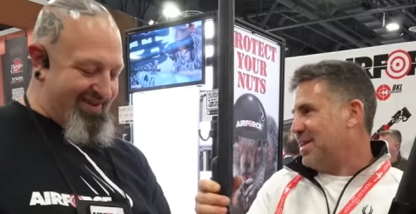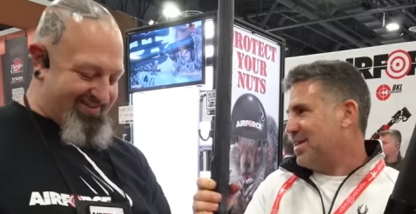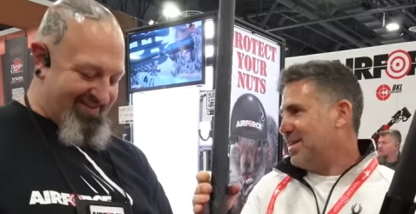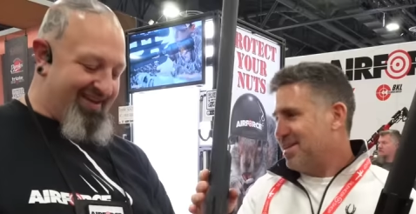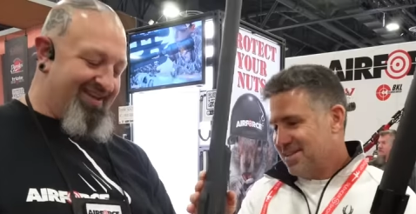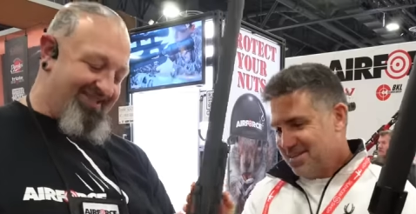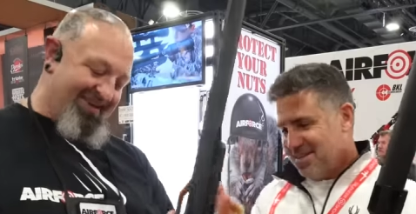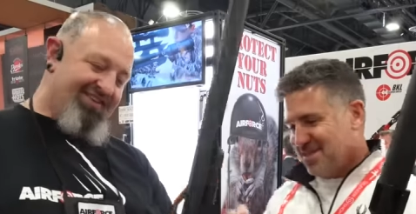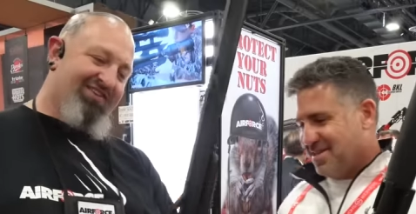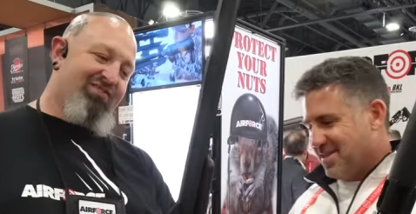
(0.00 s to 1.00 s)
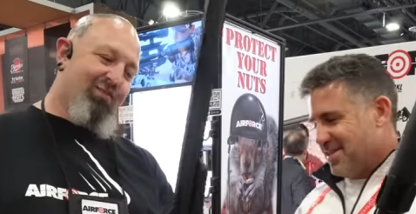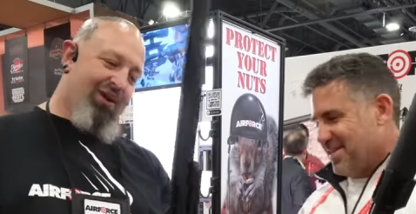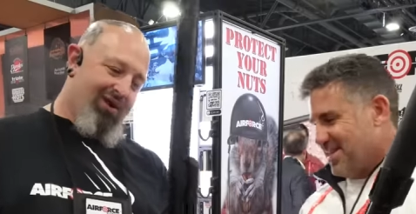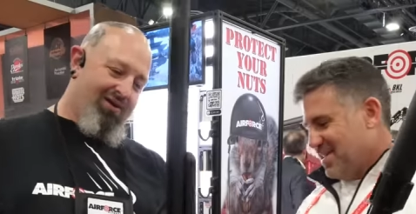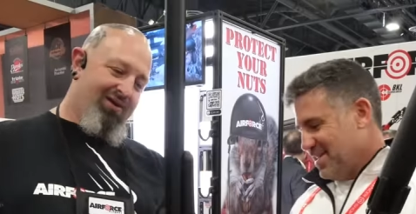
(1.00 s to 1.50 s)
Speaker 1: This this is
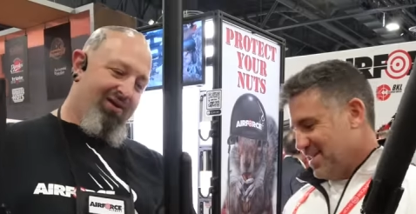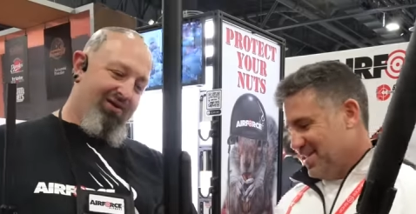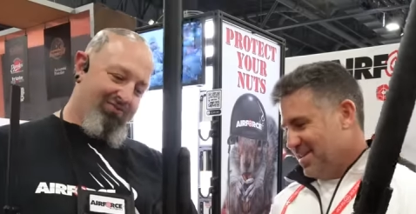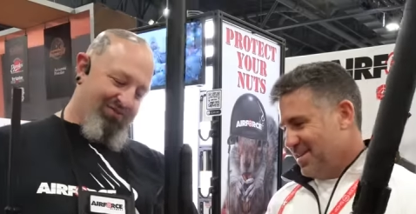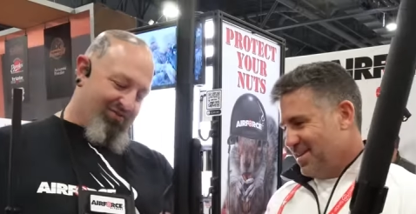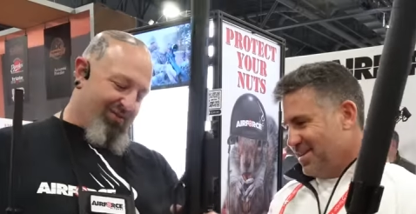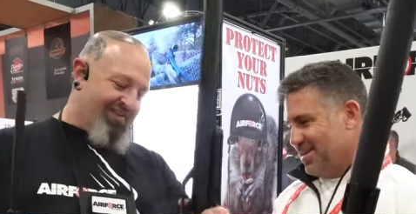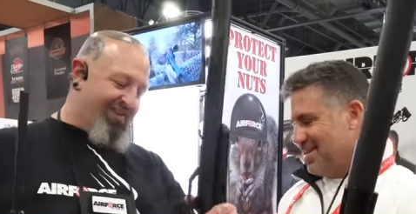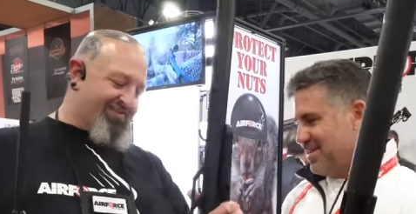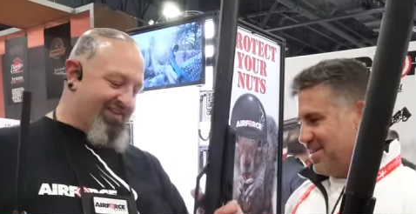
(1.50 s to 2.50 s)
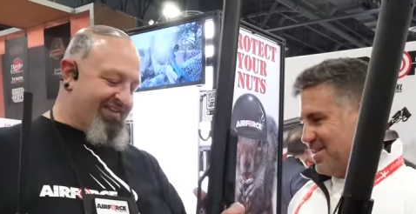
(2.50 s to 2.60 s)
where between this and the